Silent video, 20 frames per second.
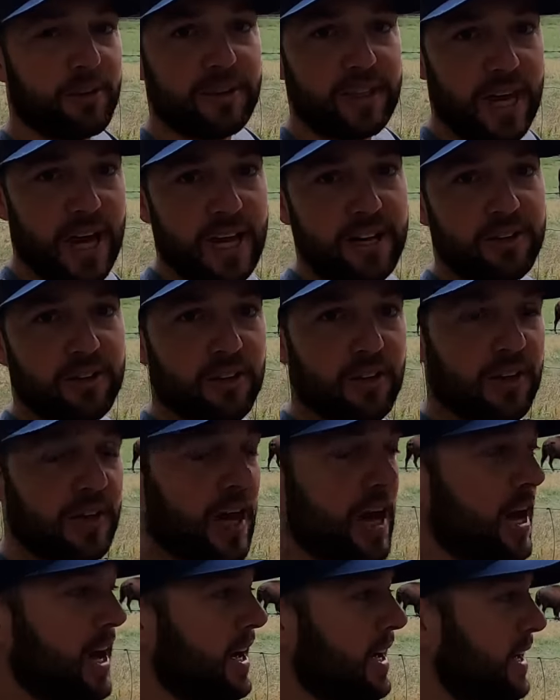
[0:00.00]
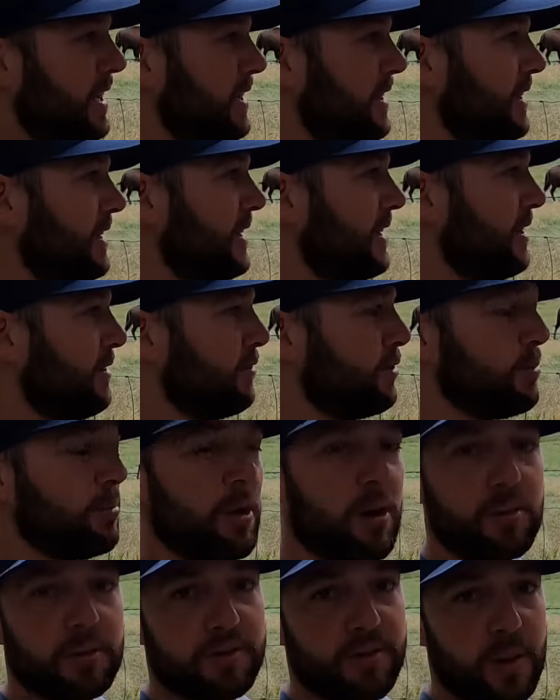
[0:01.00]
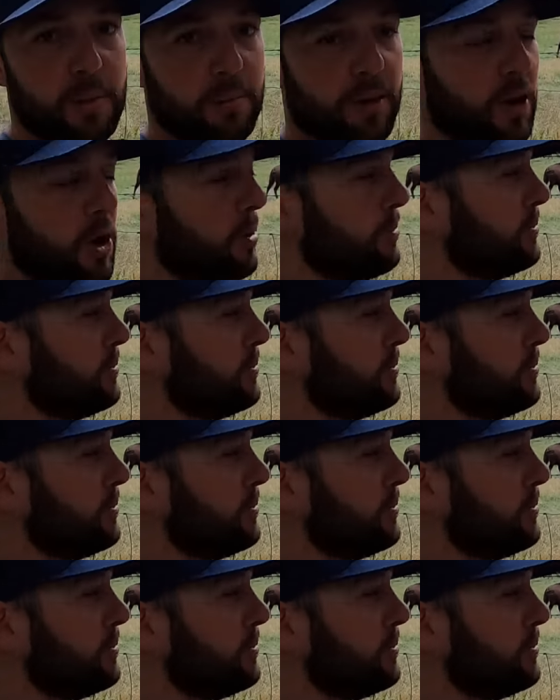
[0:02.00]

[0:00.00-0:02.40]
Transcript: with Daniel and I from Arms Family